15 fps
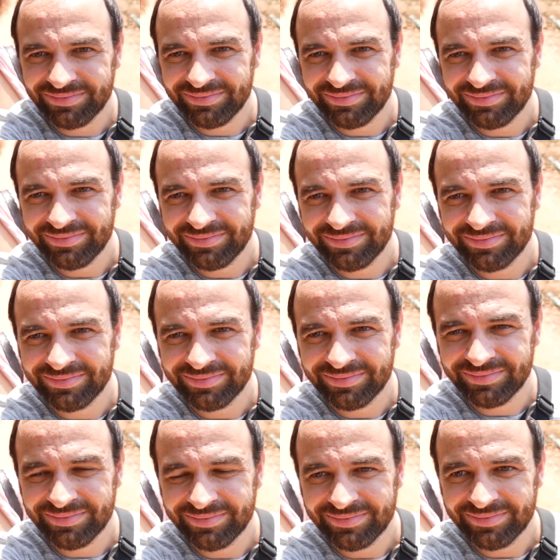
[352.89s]

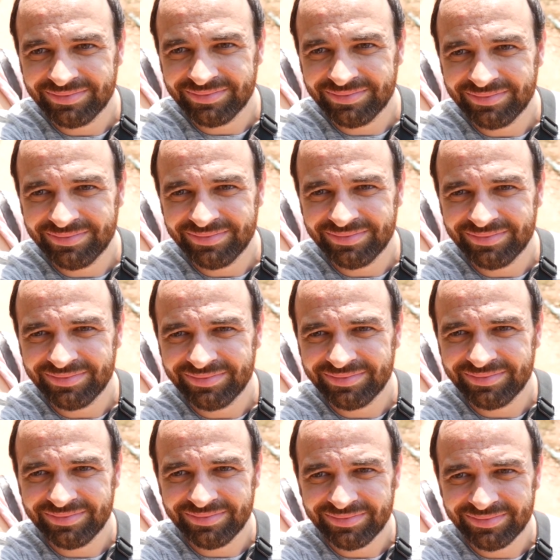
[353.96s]

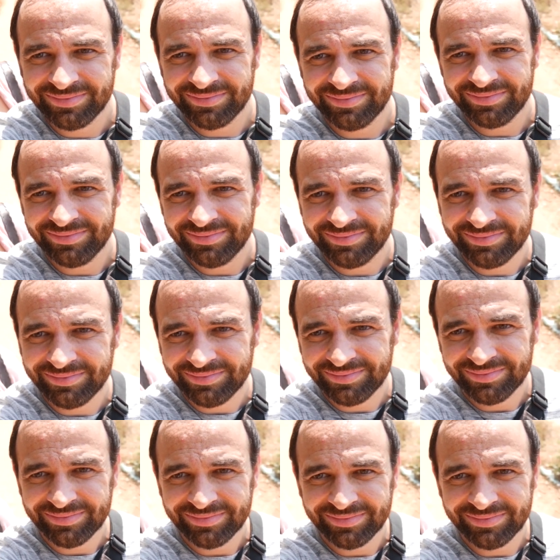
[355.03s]

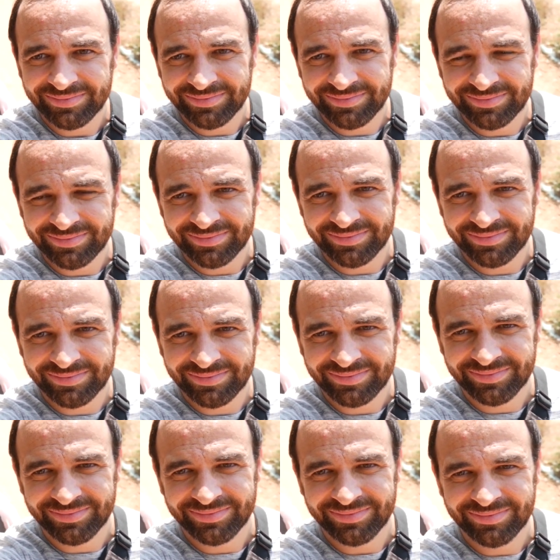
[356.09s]
(silent)